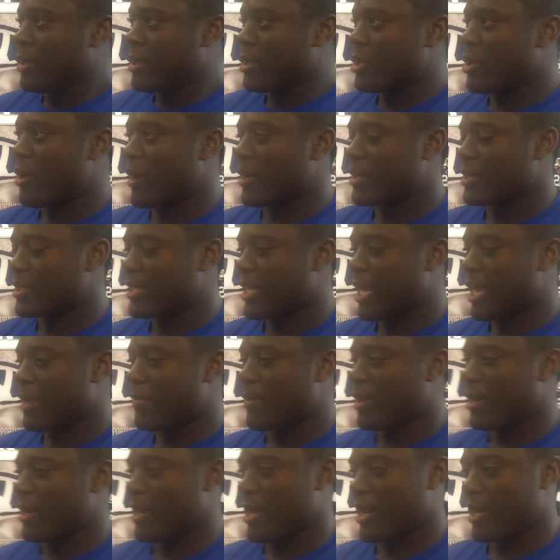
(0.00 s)
you know, I just
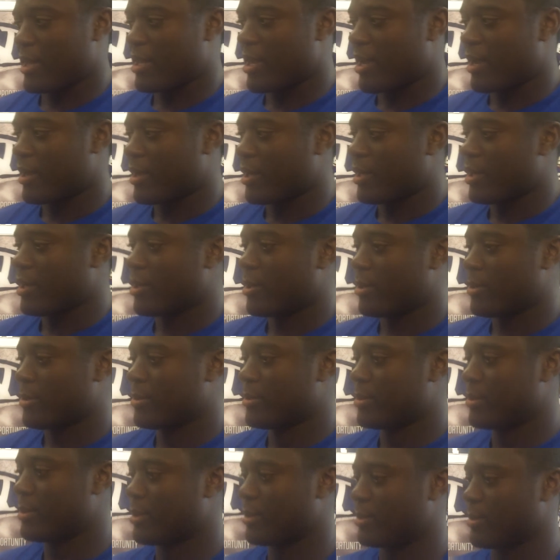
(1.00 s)
came in and I thought, you know,
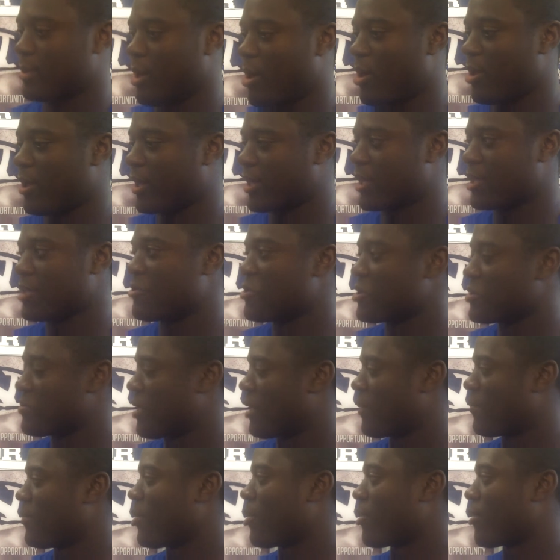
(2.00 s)
all I can do is
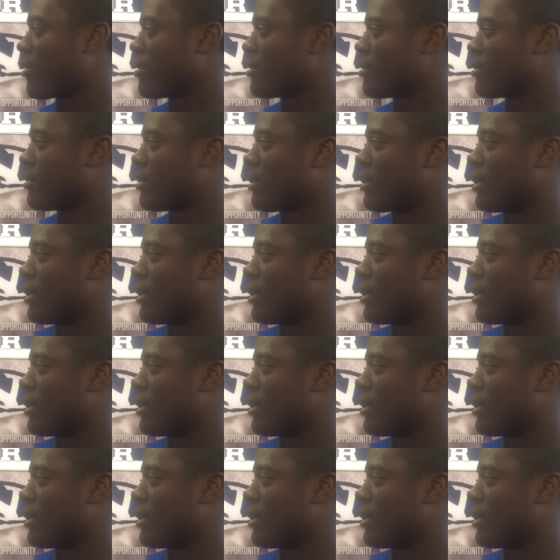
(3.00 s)
my part,